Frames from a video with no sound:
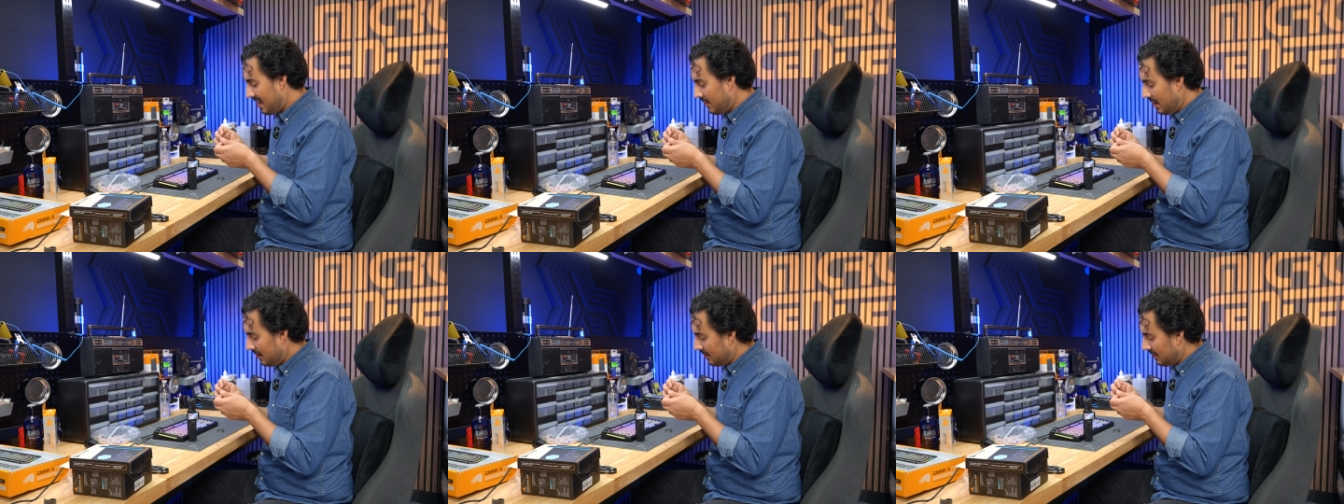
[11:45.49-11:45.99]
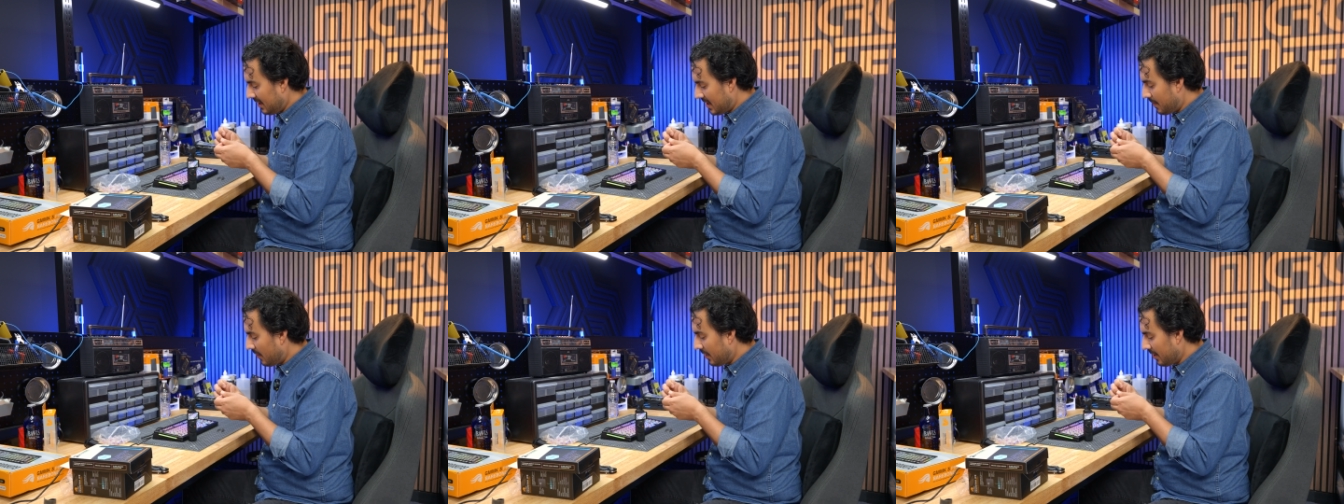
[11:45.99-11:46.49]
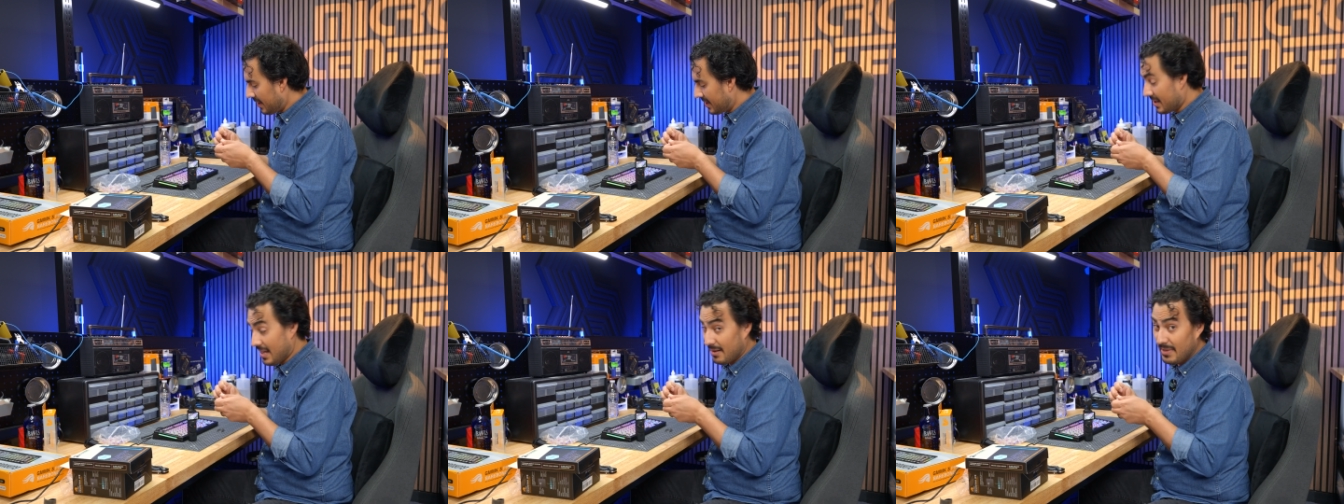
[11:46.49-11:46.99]
I mean, let's be real. This
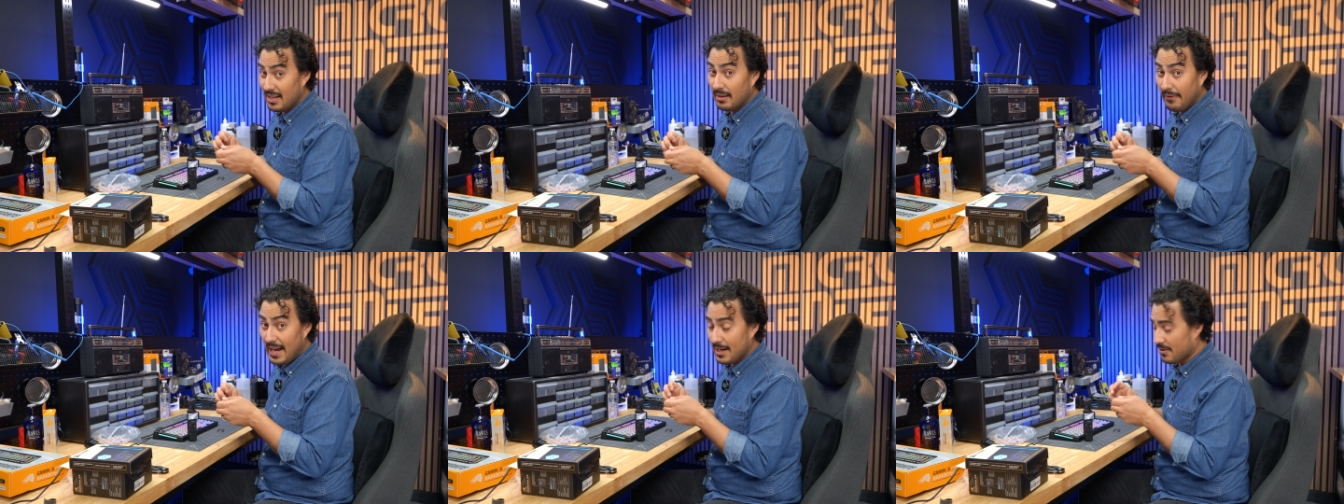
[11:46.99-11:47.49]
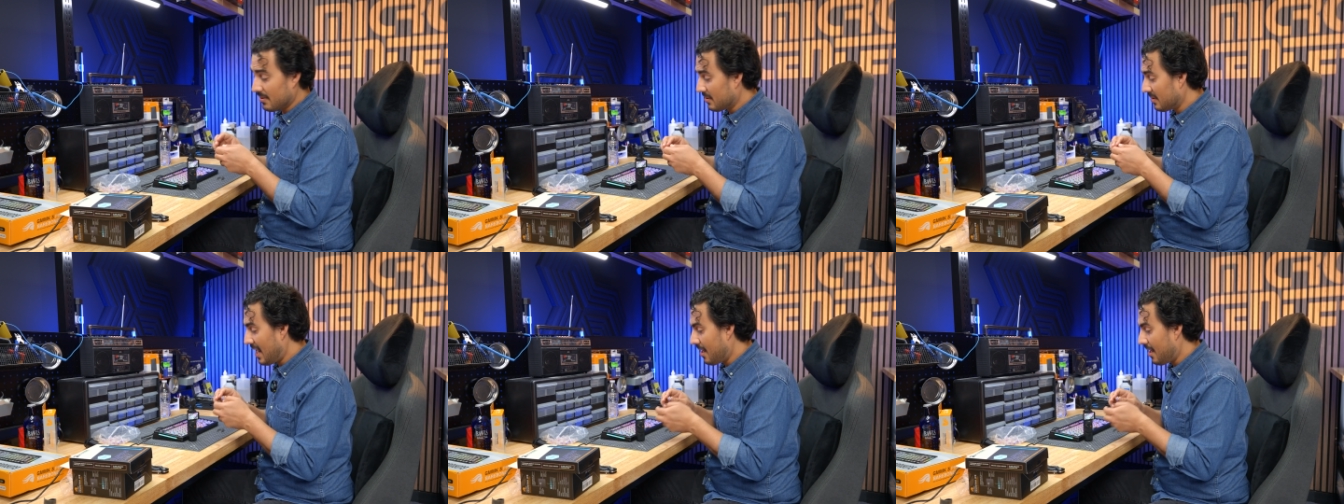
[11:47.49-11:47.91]
is not a manufacturer